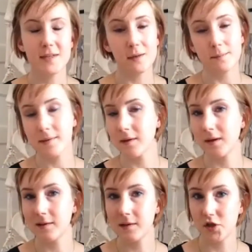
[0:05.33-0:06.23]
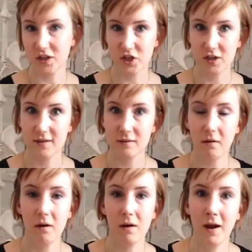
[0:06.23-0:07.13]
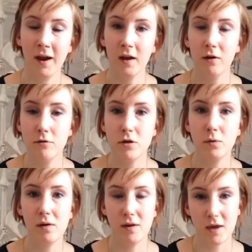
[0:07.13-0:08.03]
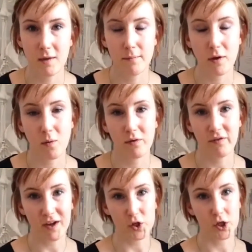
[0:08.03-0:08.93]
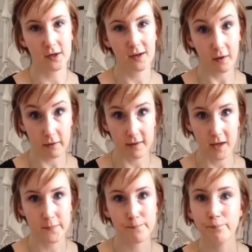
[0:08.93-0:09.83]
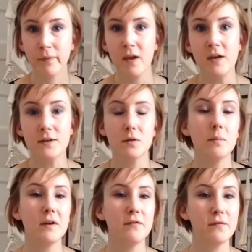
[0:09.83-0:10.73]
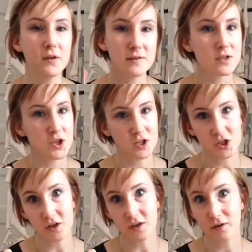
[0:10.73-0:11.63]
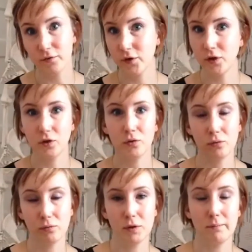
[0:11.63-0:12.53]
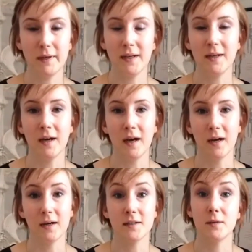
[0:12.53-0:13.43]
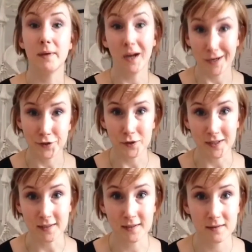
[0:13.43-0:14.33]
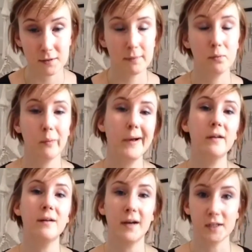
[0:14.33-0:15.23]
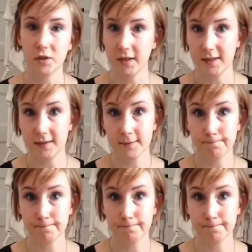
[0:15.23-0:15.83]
tips and suggestions on how you can keep your fascia healthy. So my first suggestion for you would be to be hydrated, to be well hydrated.